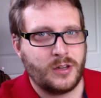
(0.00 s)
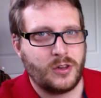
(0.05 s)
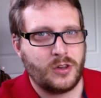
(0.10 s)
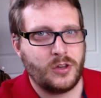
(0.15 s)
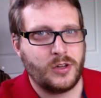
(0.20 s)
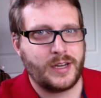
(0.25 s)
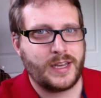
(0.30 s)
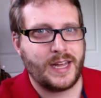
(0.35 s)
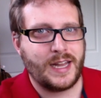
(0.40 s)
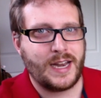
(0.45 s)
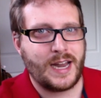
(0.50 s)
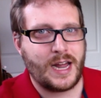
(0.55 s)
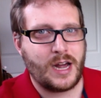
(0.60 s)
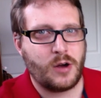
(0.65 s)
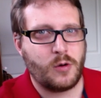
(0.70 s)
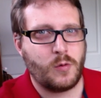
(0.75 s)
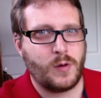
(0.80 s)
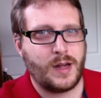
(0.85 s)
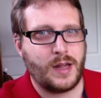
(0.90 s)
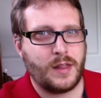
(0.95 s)
Look at how
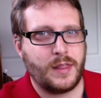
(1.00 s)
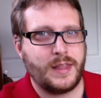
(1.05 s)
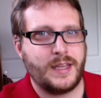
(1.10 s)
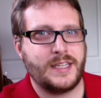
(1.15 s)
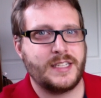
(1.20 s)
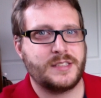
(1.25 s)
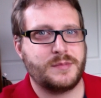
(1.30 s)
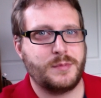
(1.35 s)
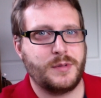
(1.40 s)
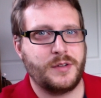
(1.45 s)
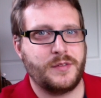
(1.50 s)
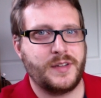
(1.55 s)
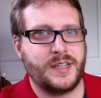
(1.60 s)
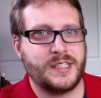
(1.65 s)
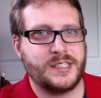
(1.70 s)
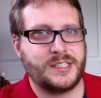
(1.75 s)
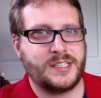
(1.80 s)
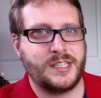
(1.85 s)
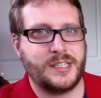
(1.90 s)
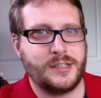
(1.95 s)
well these
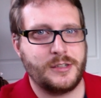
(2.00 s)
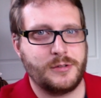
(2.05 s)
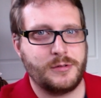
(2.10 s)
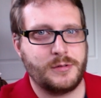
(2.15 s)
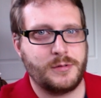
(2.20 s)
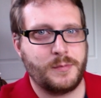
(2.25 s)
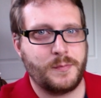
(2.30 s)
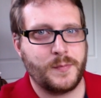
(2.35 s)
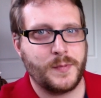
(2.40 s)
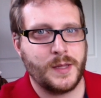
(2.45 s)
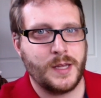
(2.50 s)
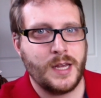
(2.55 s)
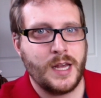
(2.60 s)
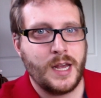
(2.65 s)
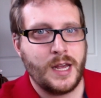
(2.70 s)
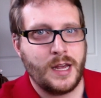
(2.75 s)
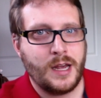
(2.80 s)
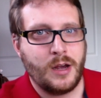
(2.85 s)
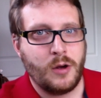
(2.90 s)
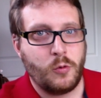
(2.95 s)
movies do.
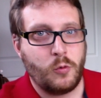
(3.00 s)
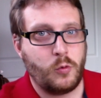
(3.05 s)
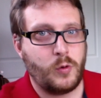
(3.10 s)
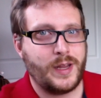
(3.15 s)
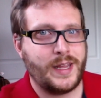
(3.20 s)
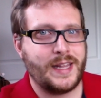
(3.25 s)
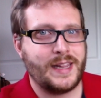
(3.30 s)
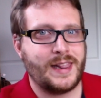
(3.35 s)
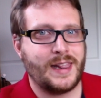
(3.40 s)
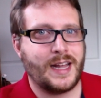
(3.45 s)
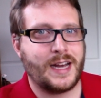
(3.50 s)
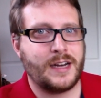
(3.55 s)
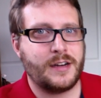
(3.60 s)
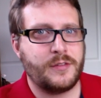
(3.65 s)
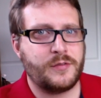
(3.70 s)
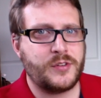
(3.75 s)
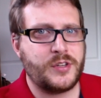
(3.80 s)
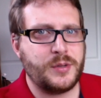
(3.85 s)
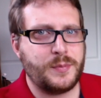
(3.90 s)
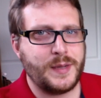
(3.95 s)
We
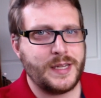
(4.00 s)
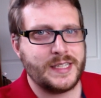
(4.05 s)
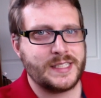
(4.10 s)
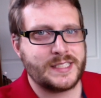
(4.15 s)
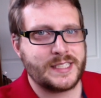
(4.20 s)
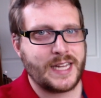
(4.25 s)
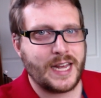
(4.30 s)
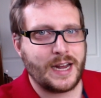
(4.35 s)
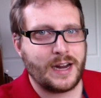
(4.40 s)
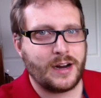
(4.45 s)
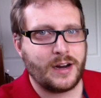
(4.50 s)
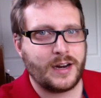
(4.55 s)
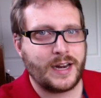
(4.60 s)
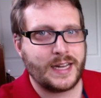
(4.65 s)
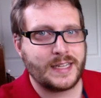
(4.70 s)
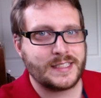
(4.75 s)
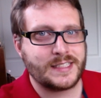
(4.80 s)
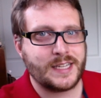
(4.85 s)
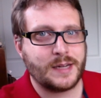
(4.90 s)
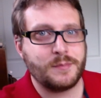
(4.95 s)
love to be scared,
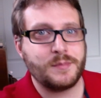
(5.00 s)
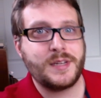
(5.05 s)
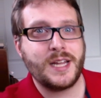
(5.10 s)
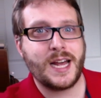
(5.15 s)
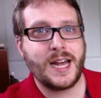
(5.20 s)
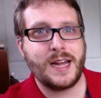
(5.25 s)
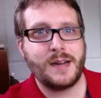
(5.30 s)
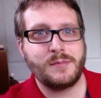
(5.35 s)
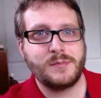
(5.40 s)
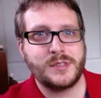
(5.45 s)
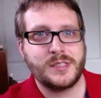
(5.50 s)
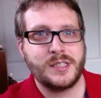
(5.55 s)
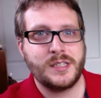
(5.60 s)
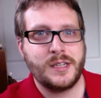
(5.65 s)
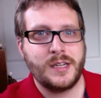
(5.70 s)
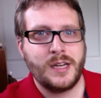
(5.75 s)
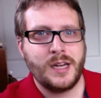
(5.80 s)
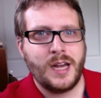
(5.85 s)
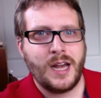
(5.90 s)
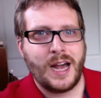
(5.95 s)
and sometimes
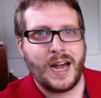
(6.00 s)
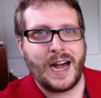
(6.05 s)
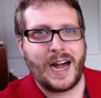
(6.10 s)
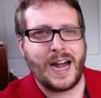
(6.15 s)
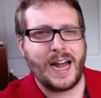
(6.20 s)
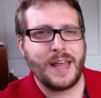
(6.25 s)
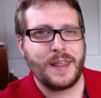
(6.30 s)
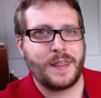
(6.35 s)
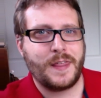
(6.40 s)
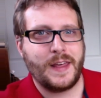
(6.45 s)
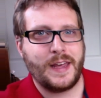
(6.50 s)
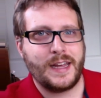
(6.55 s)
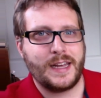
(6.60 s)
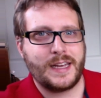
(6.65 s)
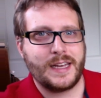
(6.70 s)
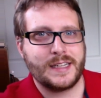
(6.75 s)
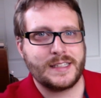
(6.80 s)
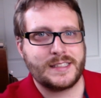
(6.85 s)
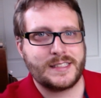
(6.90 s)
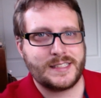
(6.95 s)
I think
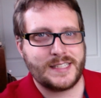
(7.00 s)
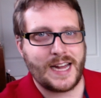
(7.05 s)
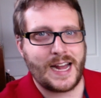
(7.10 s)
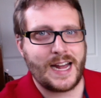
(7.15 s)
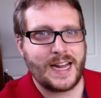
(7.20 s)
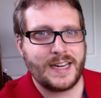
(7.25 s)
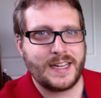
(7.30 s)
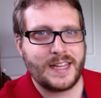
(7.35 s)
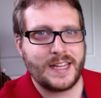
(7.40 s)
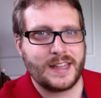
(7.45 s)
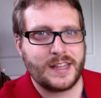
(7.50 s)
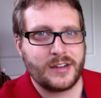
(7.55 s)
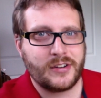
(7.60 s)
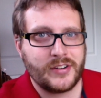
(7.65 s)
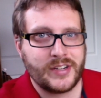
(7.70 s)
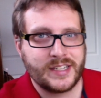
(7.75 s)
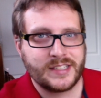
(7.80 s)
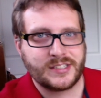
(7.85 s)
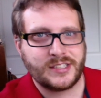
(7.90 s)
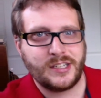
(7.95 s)
it's sad that there
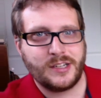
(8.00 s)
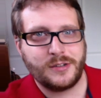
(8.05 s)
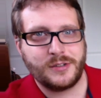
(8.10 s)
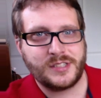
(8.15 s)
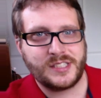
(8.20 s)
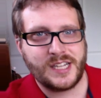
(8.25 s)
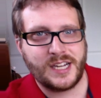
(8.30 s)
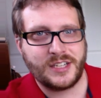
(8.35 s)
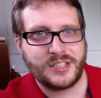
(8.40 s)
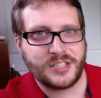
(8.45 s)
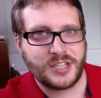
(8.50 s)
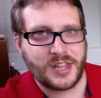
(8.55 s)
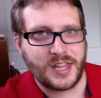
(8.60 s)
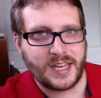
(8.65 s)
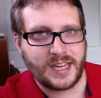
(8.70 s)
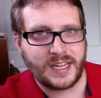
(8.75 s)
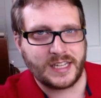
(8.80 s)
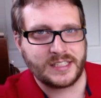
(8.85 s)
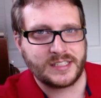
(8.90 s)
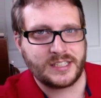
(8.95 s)
is no such
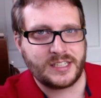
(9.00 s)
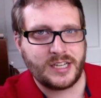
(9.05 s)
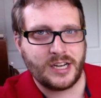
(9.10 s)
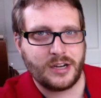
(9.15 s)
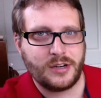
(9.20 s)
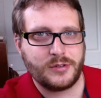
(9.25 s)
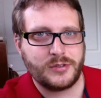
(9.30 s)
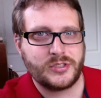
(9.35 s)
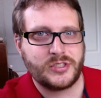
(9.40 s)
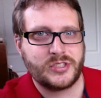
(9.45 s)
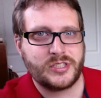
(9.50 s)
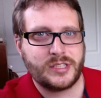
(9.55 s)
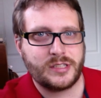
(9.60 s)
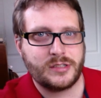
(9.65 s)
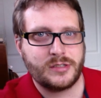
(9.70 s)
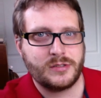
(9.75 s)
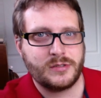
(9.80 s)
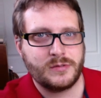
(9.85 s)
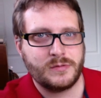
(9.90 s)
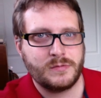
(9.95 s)
thing as ghosts.